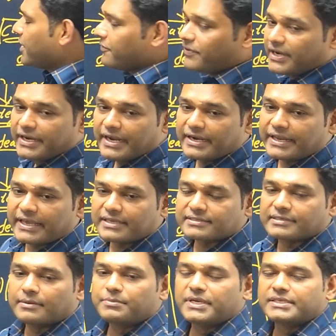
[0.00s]
India takes
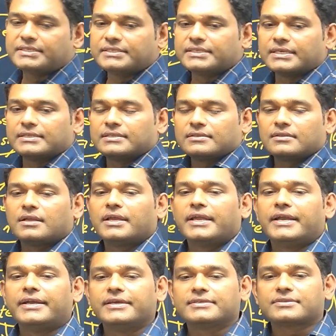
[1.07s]
some decision, it
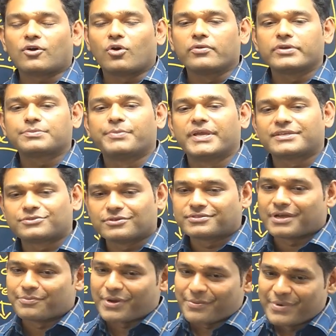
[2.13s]
is always based on some
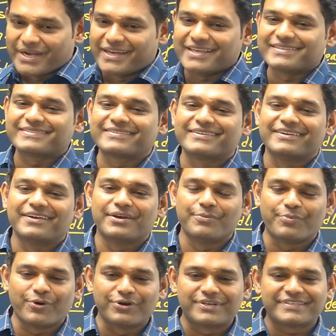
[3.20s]
committee's
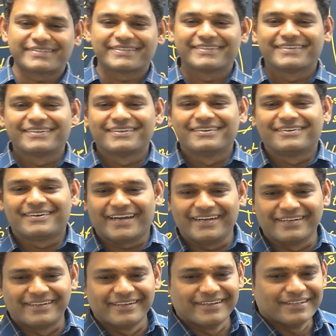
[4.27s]
reports, right?
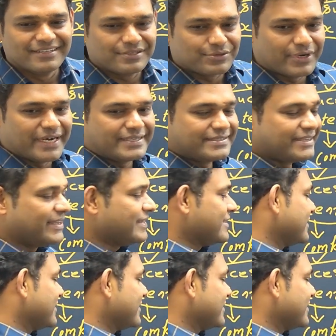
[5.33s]
So let's see.